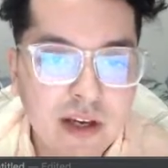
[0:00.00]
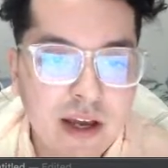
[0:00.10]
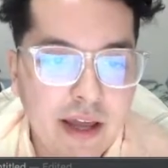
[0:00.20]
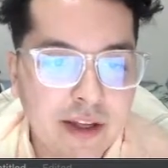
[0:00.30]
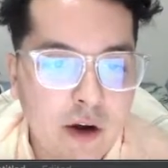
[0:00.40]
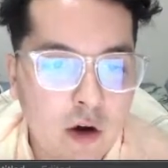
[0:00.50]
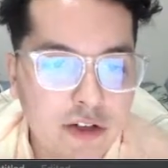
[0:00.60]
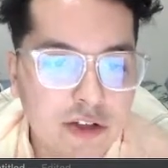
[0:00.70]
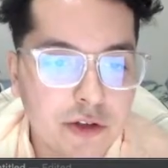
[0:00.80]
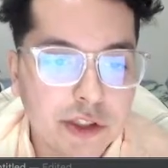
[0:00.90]
And then
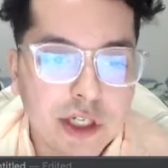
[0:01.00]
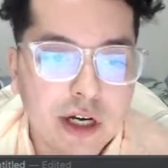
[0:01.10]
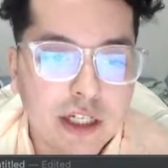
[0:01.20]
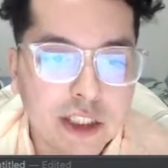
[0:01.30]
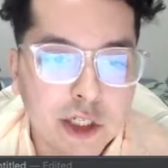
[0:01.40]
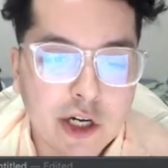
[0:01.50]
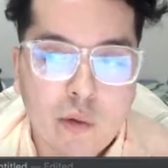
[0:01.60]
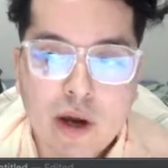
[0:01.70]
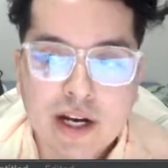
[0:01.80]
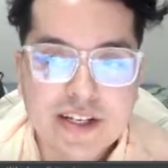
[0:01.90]
also you're going to
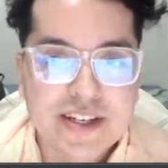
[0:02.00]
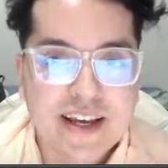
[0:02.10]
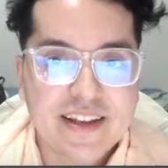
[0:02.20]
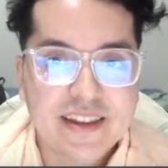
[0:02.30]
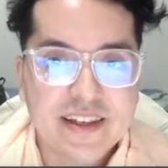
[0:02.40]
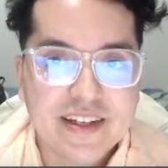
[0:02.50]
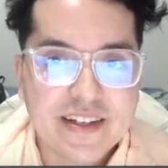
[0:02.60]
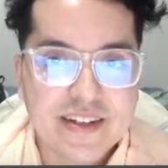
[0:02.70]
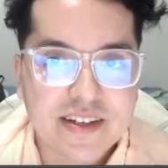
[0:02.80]
want to set these